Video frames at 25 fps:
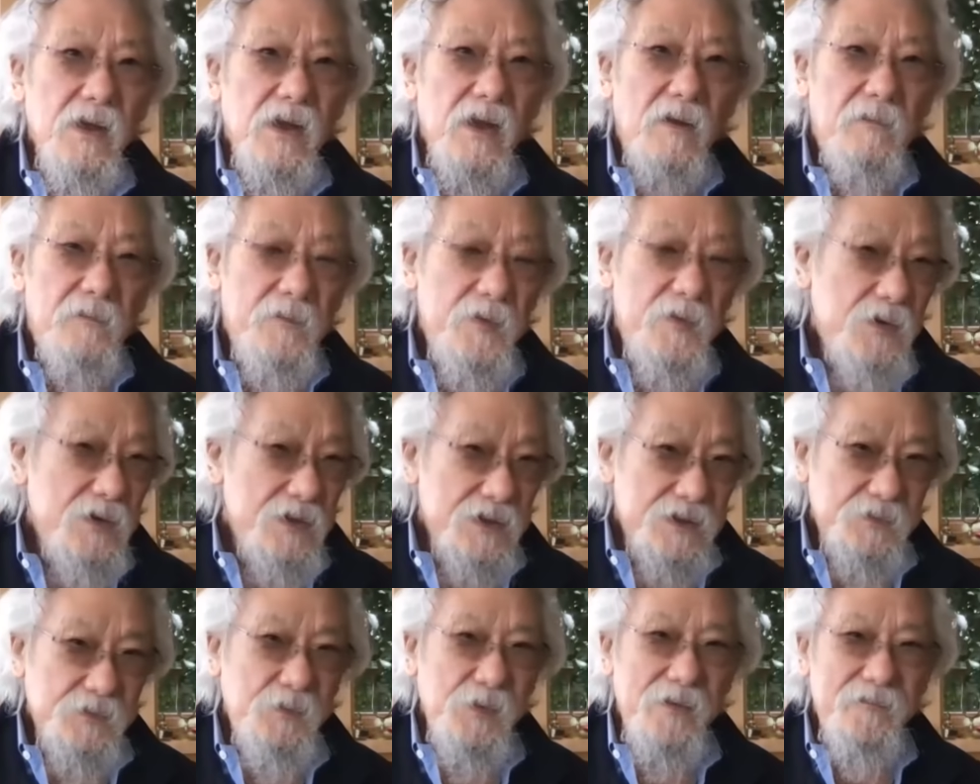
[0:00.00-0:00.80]
Of
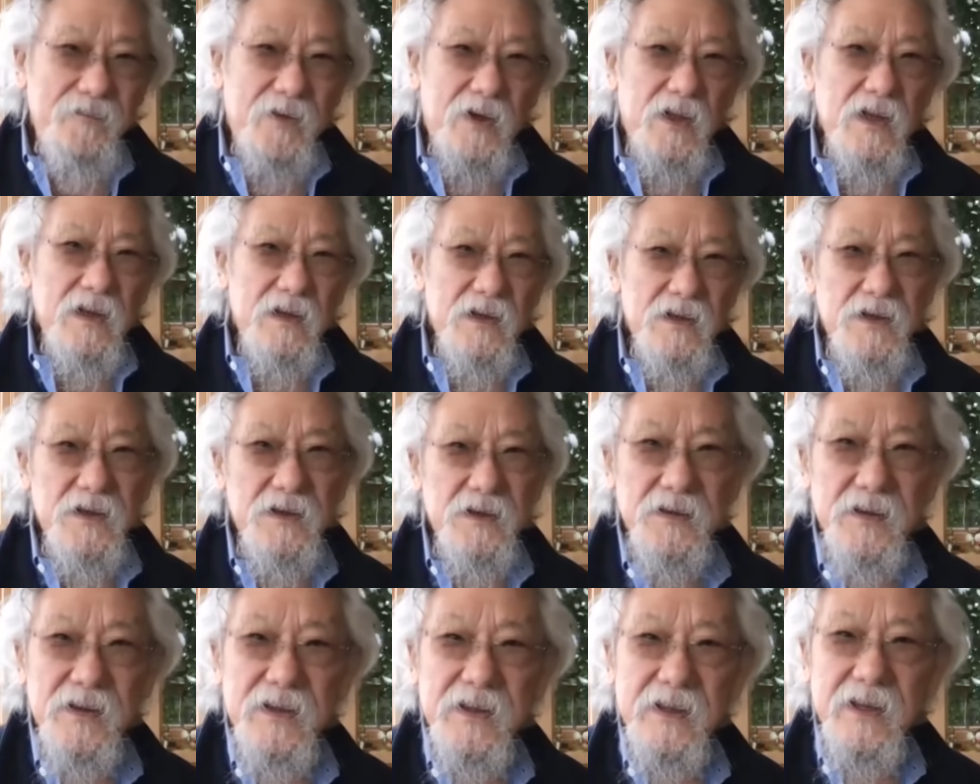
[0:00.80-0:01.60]
course, we've all
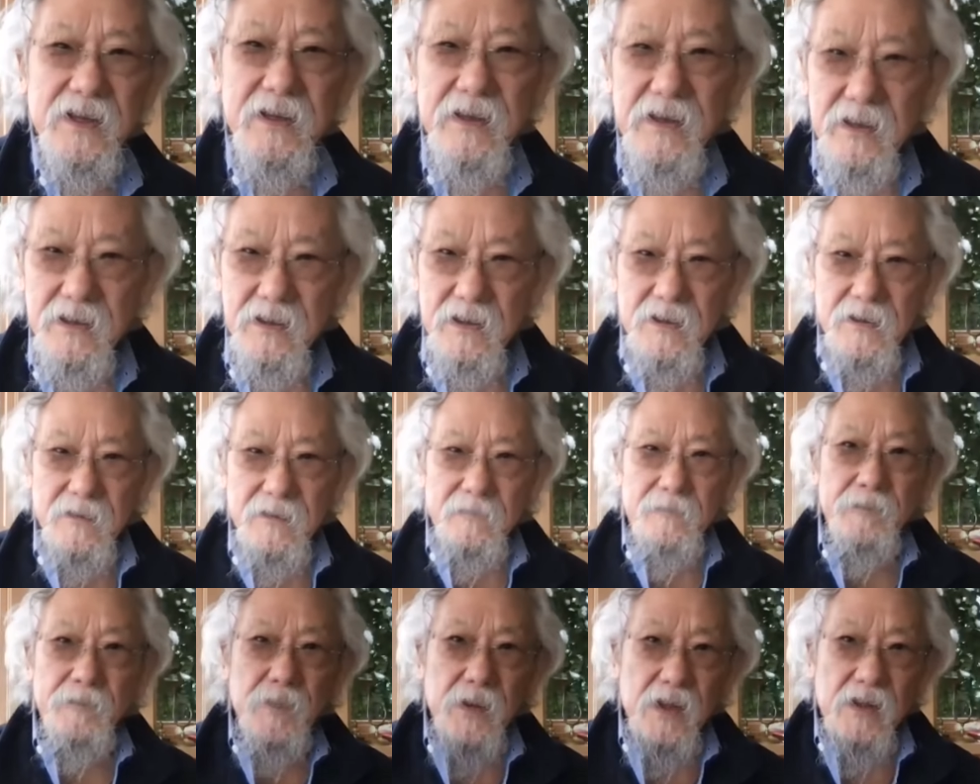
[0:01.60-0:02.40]
heard that
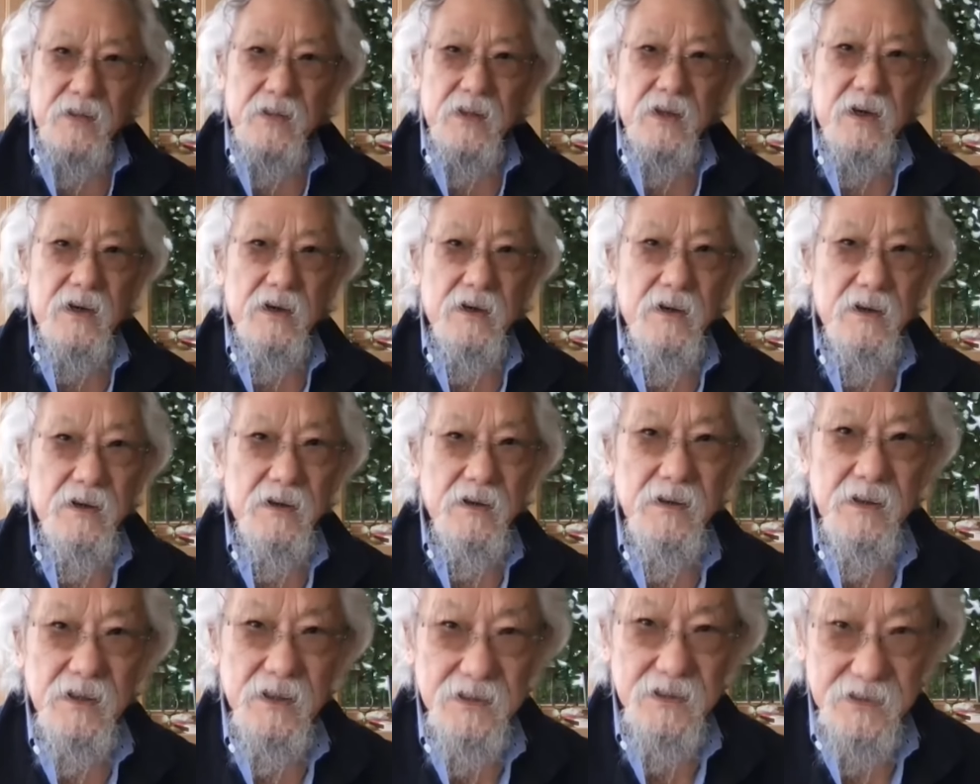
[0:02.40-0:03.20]

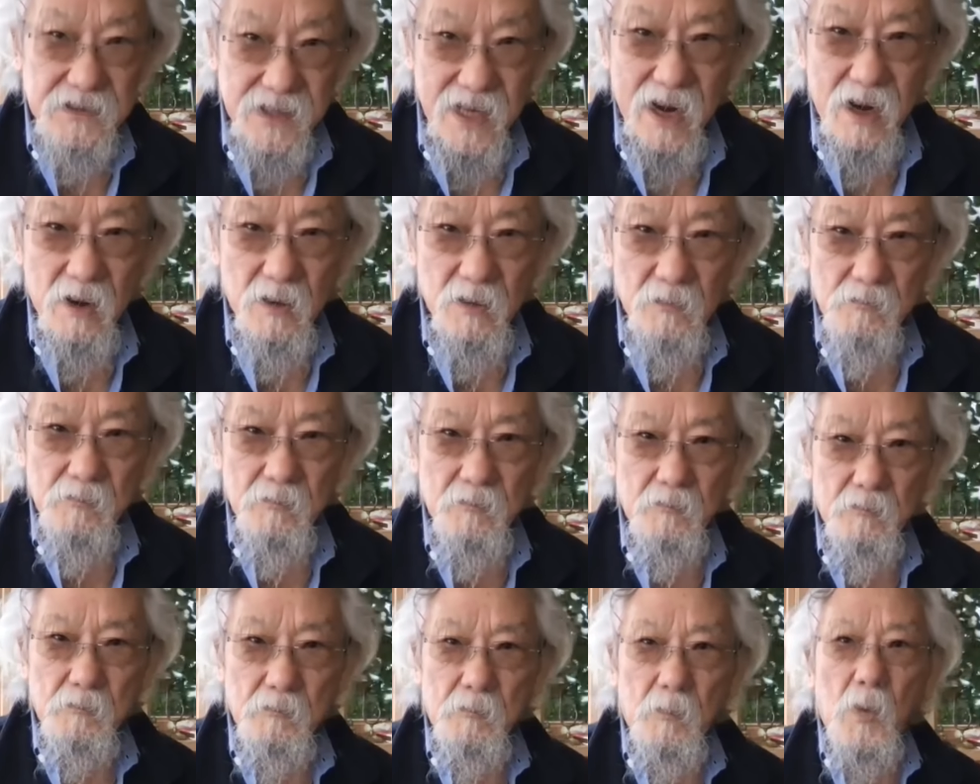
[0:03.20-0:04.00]
there is now
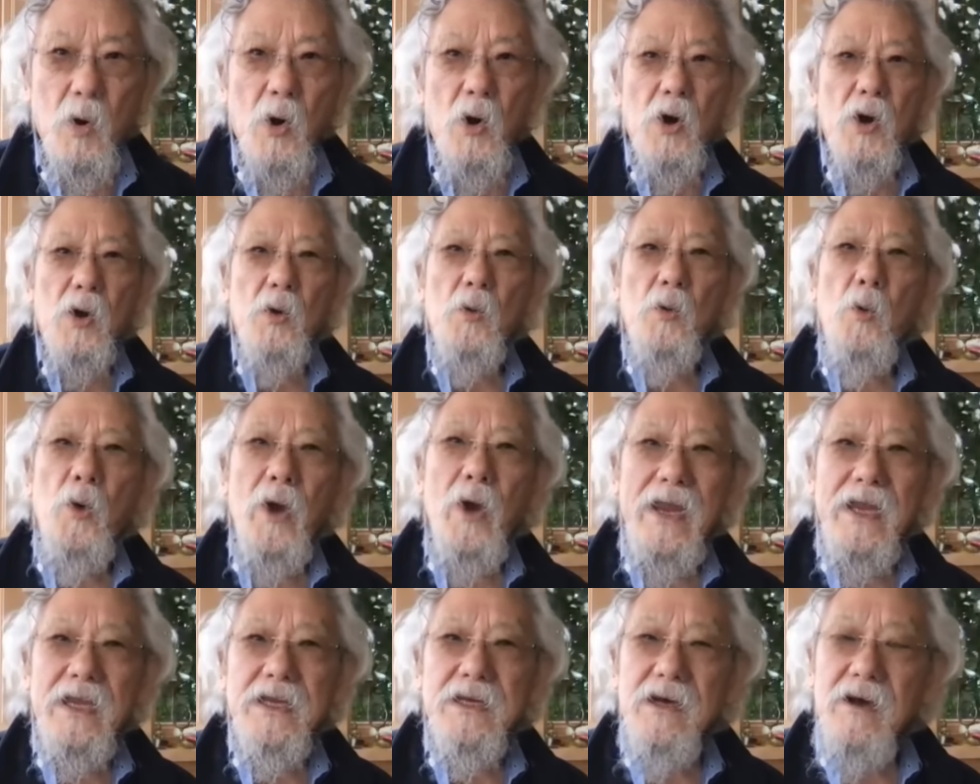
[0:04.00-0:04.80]
more
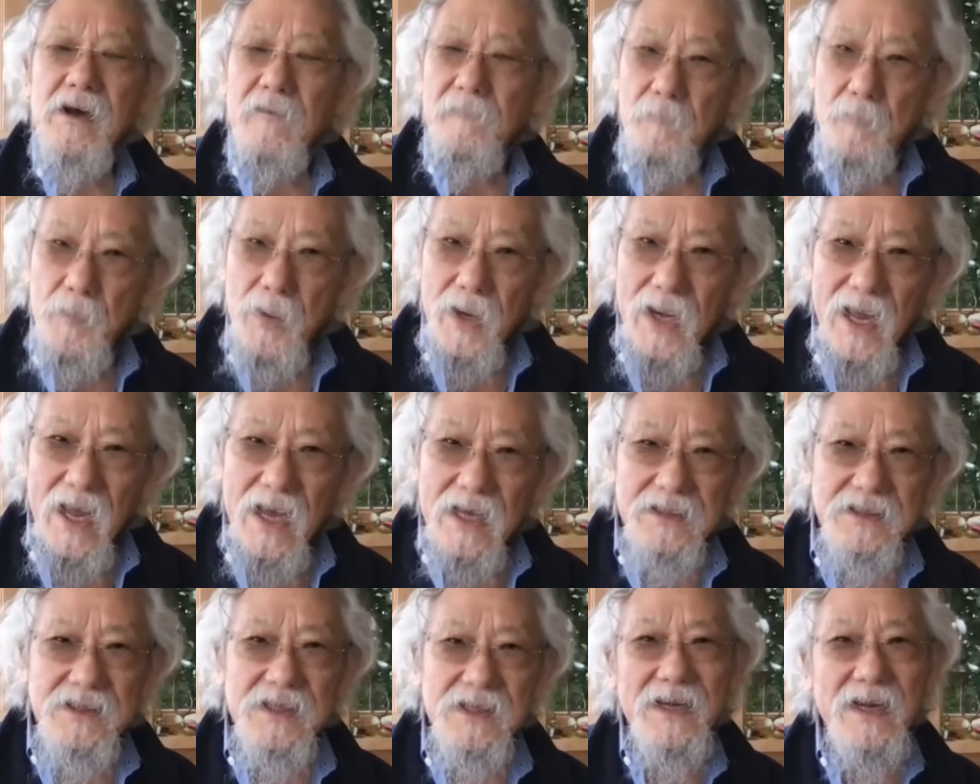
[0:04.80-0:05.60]
weight of
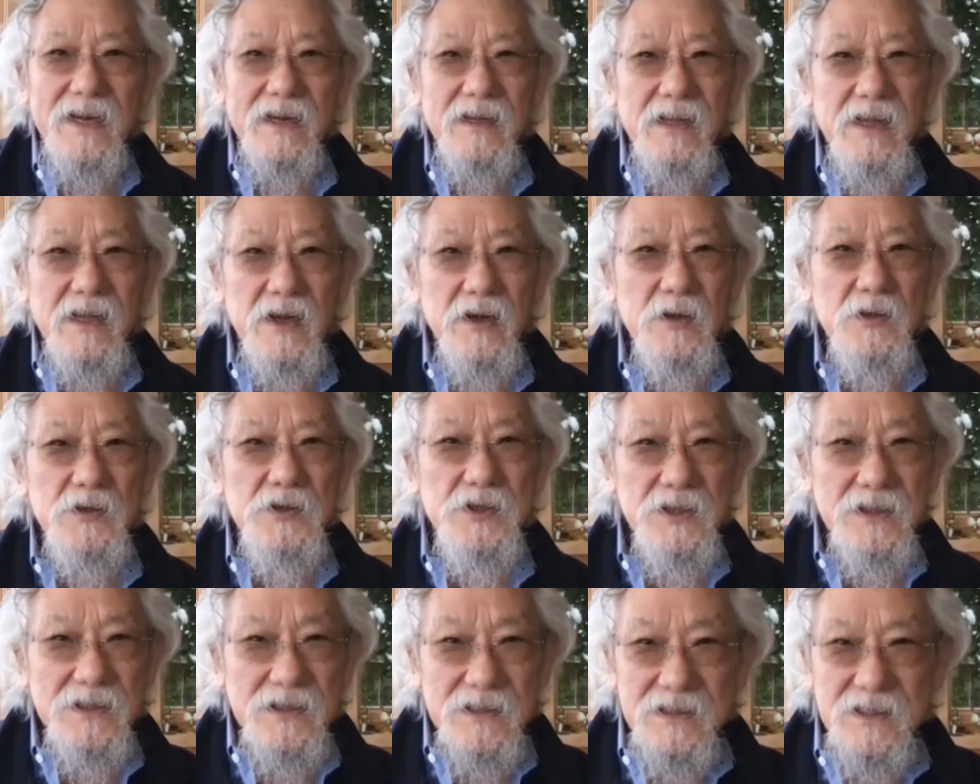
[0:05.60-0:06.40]
plastic in the
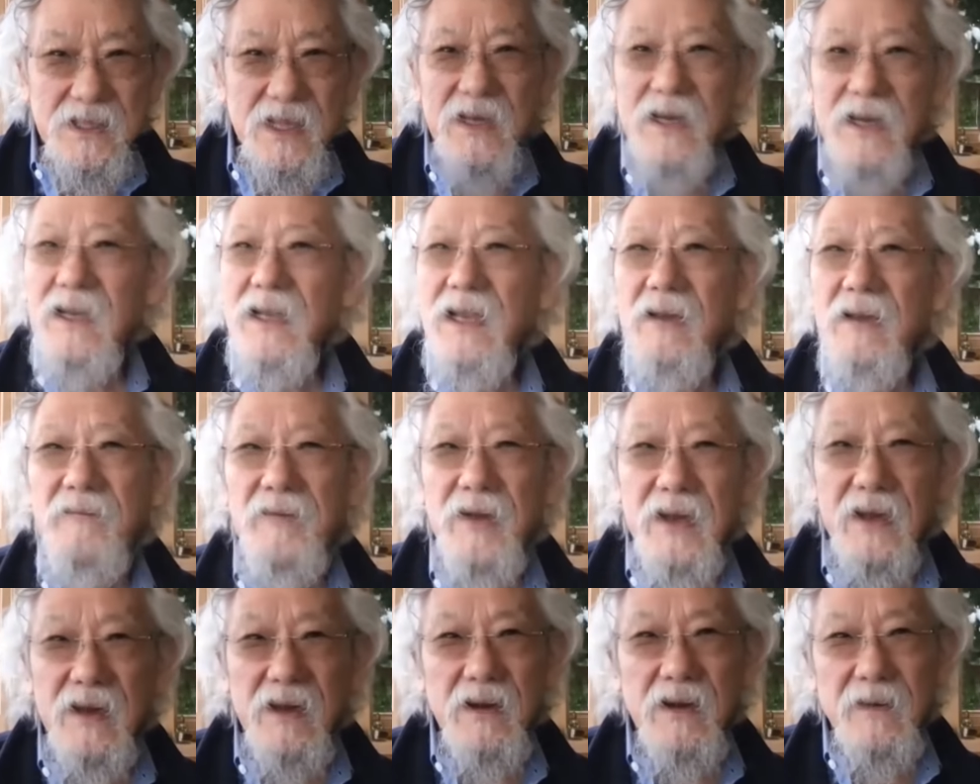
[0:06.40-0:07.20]
oceans than
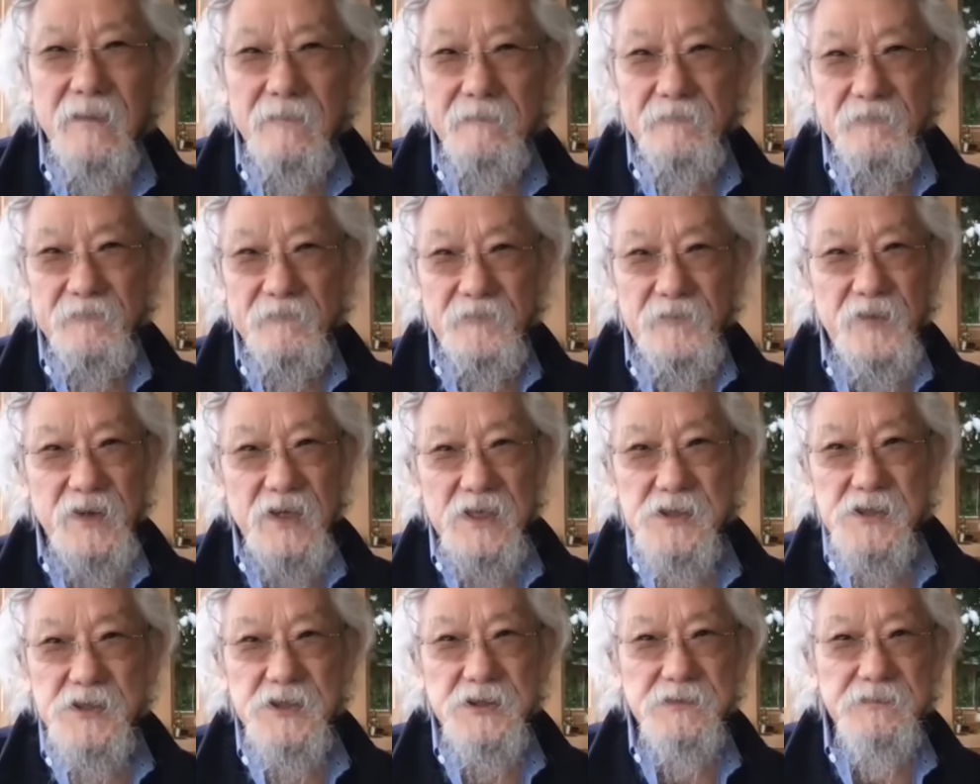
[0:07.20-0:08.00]
living
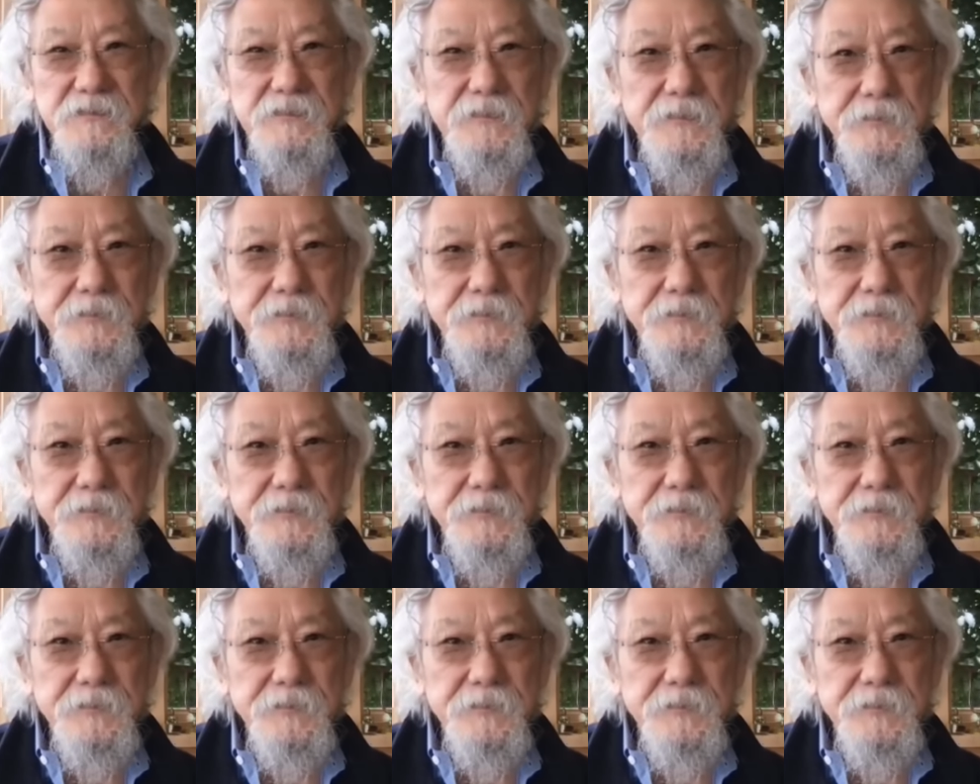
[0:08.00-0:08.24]
fish.